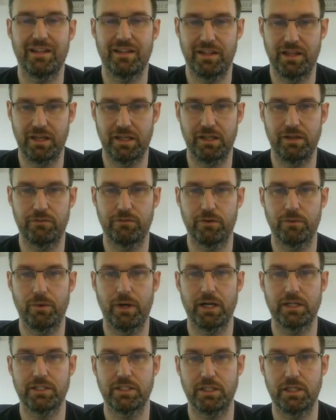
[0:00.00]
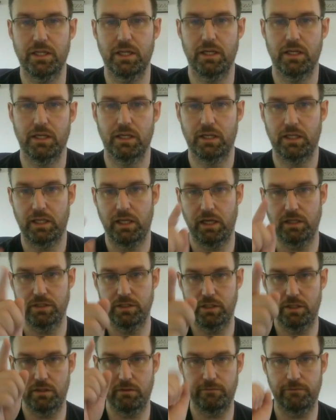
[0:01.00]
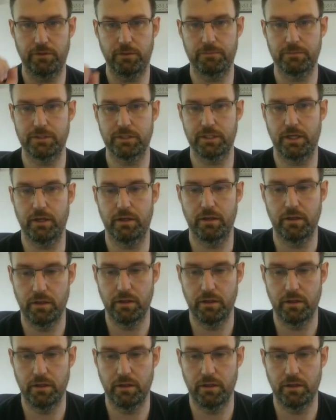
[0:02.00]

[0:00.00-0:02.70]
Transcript: Thank you for watching. Catch you on the flip side.